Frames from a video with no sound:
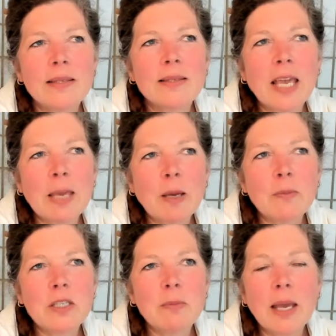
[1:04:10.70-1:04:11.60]
came up
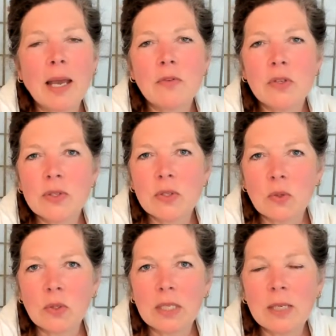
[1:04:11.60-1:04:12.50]
to me after
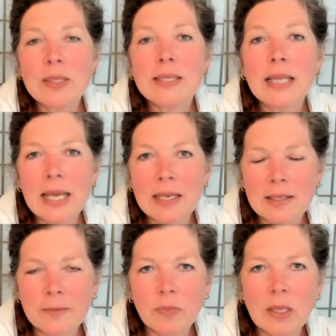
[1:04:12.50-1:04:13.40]
school. It was
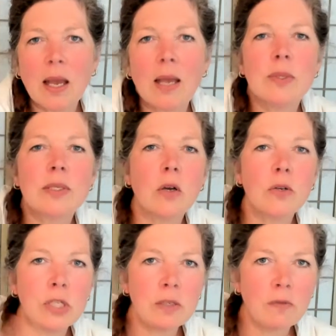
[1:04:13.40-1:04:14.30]
late. I was
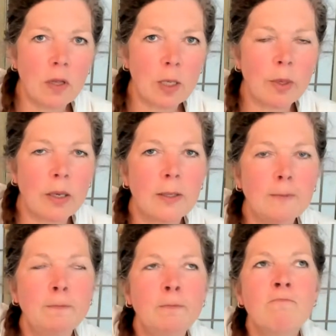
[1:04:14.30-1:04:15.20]
coaching
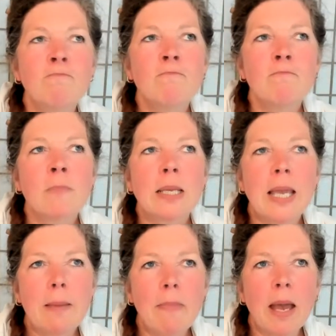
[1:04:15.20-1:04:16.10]
volleyball,
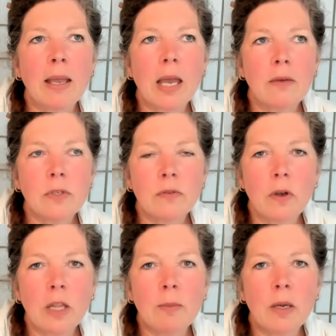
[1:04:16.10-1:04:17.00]
came back after
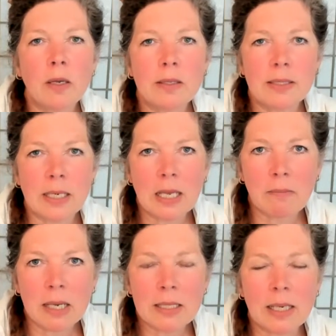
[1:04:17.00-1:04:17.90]
volleyball, sitting at
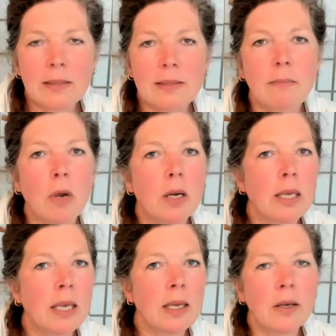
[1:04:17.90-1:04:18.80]
my desk,
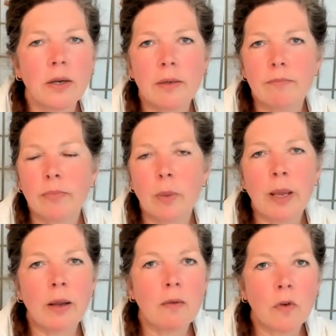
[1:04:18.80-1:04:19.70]
marking or
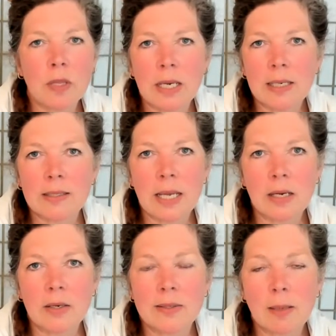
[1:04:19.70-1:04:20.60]
preparing for the next day
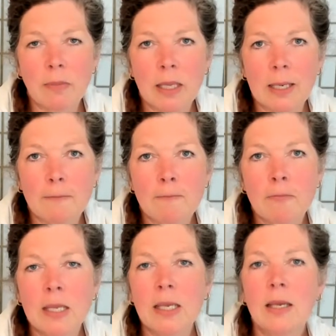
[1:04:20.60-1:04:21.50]
or something.
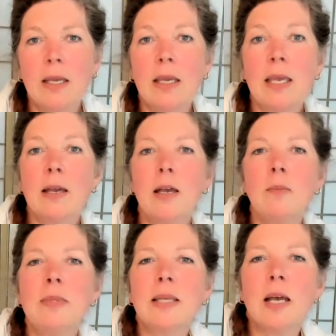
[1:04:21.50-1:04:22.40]
He
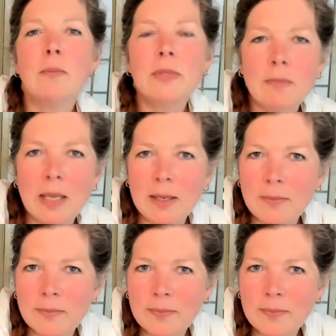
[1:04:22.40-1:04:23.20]
comes up to me